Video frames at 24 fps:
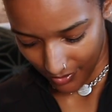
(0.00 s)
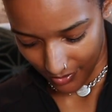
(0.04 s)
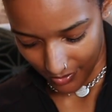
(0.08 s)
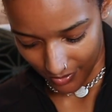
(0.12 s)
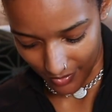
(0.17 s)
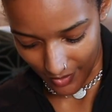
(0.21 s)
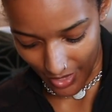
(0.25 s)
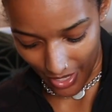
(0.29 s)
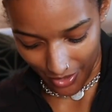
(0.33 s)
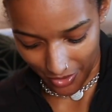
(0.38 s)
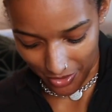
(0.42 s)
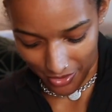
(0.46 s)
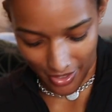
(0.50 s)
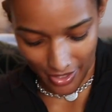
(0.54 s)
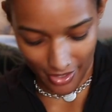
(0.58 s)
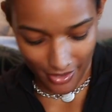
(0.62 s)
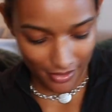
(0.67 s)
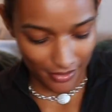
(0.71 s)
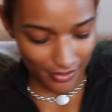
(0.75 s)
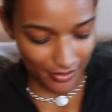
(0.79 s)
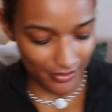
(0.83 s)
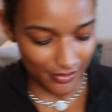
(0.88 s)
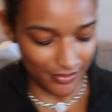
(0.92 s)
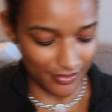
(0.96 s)
Yeah, you
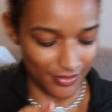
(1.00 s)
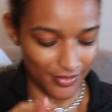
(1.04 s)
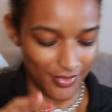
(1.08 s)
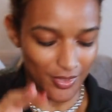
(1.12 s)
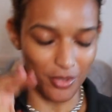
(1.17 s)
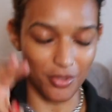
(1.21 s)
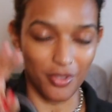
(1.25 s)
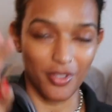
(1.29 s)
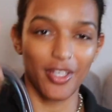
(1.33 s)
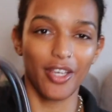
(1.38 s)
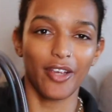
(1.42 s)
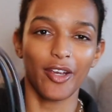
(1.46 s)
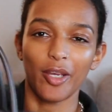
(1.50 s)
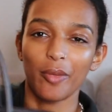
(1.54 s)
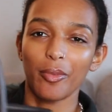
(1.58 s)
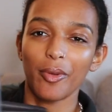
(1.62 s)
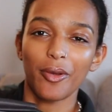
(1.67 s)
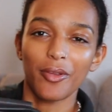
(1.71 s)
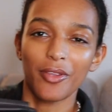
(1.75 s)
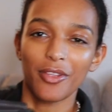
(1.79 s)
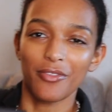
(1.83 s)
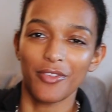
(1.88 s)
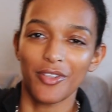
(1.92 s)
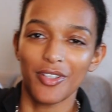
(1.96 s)
can. You could carry
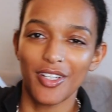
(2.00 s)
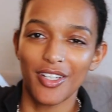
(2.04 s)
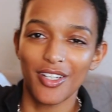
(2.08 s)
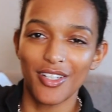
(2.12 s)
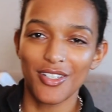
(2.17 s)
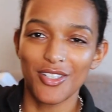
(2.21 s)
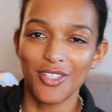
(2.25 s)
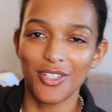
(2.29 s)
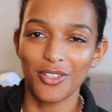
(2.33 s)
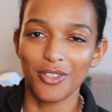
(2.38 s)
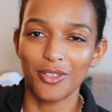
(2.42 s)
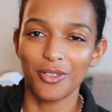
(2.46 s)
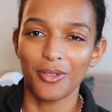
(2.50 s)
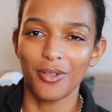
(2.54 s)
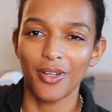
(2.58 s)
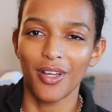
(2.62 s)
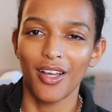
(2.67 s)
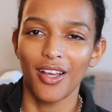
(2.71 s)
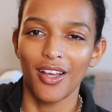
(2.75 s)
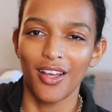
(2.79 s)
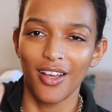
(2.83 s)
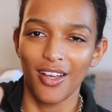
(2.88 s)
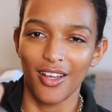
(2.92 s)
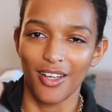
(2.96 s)
both if you needed to.
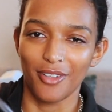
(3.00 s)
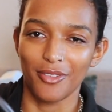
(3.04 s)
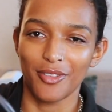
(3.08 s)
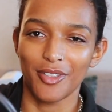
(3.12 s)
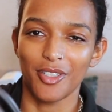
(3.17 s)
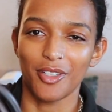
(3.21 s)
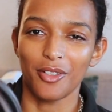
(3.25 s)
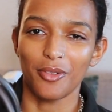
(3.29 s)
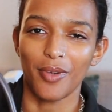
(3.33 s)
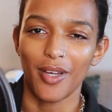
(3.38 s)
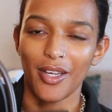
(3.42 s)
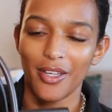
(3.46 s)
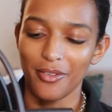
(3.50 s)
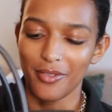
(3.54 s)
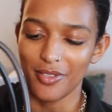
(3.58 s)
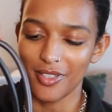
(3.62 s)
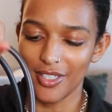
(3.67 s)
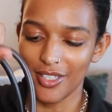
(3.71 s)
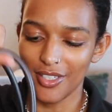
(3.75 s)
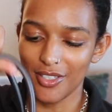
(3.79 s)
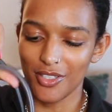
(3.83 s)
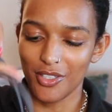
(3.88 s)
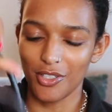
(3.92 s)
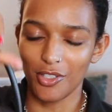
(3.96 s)
I don't really know why you would
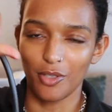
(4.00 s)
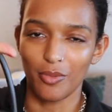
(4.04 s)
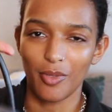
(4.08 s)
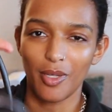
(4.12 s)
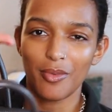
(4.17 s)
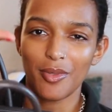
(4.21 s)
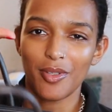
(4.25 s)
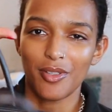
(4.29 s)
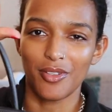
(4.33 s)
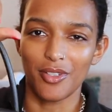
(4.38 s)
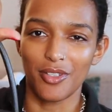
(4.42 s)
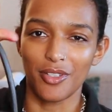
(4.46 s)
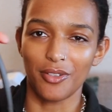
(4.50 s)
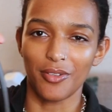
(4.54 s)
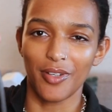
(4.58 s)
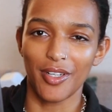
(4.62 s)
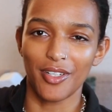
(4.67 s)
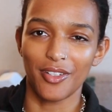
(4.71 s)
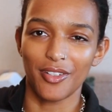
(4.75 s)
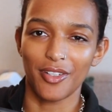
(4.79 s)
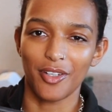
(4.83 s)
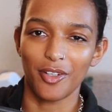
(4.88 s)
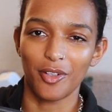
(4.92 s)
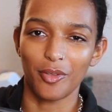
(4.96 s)
need to. Maybe you do. I
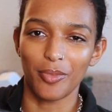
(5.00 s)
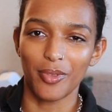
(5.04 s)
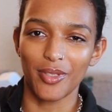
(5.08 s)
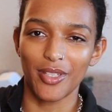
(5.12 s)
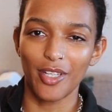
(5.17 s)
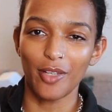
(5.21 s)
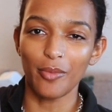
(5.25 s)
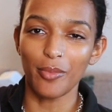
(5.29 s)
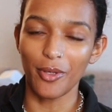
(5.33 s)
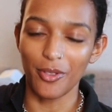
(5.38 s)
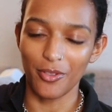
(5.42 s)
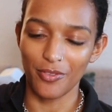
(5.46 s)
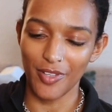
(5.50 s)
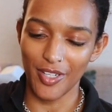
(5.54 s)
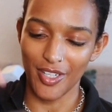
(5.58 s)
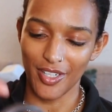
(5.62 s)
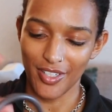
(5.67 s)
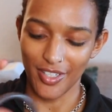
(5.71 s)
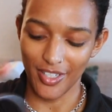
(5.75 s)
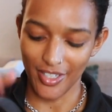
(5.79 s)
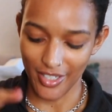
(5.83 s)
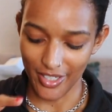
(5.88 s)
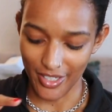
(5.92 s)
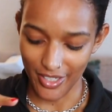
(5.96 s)
don't know. But they both fit
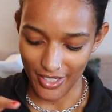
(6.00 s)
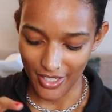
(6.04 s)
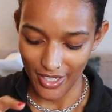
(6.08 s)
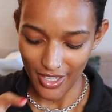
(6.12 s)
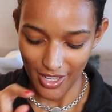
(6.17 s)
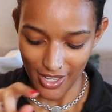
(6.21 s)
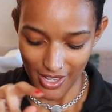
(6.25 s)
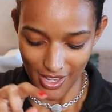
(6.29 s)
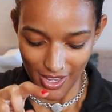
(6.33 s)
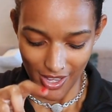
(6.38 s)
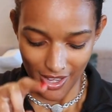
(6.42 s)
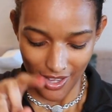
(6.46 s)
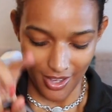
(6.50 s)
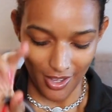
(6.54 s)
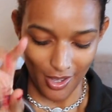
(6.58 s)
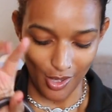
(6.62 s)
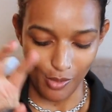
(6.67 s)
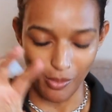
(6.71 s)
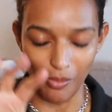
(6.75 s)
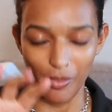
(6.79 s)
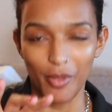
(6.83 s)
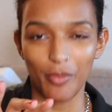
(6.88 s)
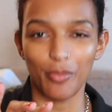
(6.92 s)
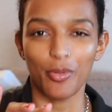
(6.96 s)
in here.
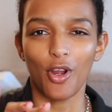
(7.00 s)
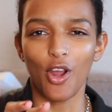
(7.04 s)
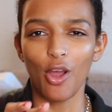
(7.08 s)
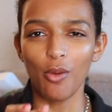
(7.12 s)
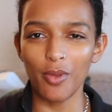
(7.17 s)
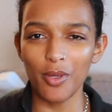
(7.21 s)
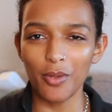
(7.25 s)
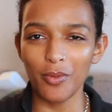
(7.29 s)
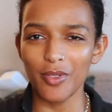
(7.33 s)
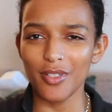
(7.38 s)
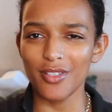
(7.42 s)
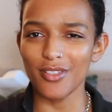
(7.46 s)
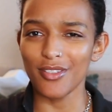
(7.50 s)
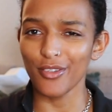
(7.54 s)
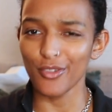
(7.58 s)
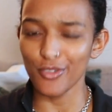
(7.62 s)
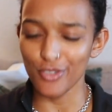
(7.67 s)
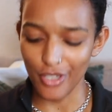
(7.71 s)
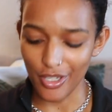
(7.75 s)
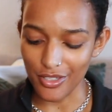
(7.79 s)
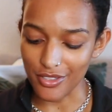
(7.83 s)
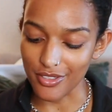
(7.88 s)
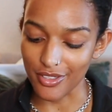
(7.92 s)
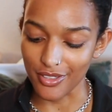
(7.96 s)
But probably would
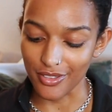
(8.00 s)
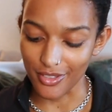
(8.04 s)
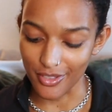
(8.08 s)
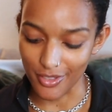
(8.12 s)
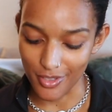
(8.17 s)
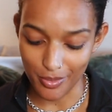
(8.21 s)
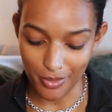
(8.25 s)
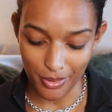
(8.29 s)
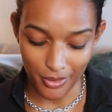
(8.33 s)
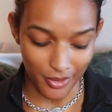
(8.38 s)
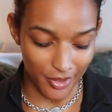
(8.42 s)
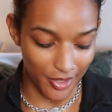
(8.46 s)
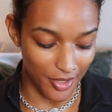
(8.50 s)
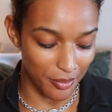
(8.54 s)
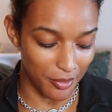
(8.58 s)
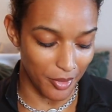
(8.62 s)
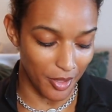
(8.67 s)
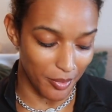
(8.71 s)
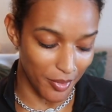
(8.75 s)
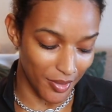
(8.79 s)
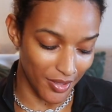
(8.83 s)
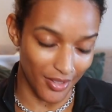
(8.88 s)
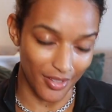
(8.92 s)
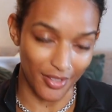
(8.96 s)
suggest at this point
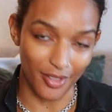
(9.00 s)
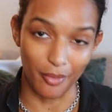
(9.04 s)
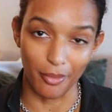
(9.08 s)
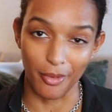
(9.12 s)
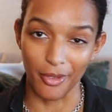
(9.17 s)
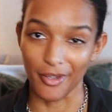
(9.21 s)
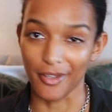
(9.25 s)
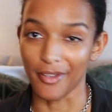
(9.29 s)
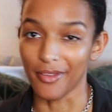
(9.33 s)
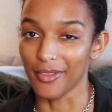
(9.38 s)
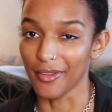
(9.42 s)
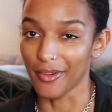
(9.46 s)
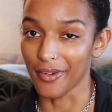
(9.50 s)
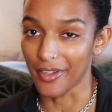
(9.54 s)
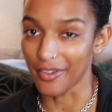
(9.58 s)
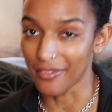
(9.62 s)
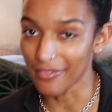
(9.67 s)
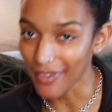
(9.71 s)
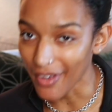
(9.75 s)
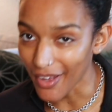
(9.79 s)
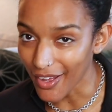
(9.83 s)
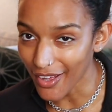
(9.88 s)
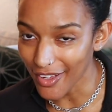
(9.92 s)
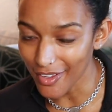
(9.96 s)
maybe like a Birkin
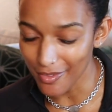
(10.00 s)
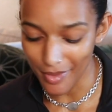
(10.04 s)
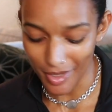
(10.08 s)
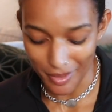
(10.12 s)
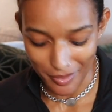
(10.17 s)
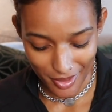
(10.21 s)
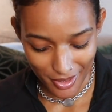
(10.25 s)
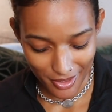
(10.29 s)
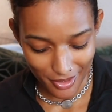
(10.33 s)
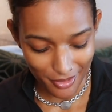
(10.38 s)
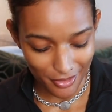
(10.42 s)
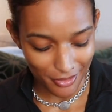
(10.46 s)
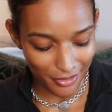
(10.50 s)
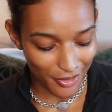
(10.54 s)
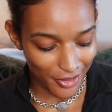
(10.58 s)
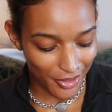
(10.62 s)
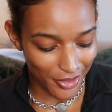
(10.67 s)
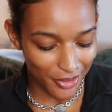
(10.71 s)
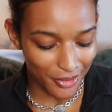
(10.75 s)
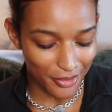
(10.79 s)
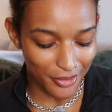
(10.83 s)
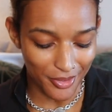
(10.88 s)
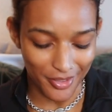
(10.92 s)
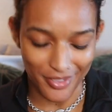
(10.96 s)
35 might be good for
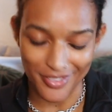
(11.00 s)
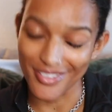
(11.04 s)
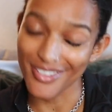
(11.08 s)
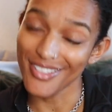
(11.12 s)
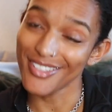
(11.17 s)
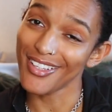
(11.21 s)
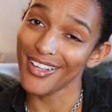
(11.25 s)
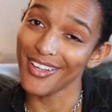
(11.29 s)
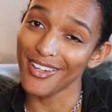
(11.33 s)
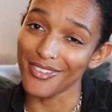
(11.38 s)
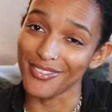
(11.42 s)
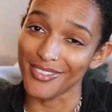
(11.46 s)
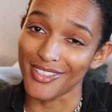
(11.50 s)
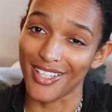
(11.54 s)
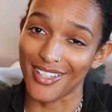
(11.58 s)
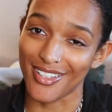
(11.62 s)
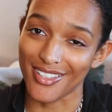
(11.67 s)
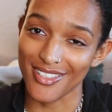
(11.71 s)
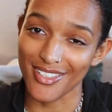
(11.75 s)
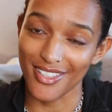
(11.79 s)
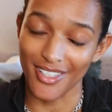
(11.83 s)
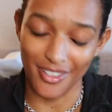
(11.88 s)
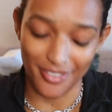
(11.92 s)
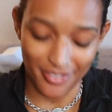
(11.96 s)
you, because it's kind of a lot of
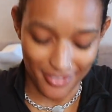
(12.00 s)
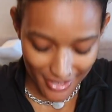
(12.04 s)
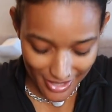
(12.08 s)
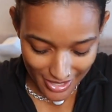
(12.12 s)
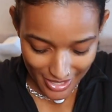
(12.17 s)
stuff.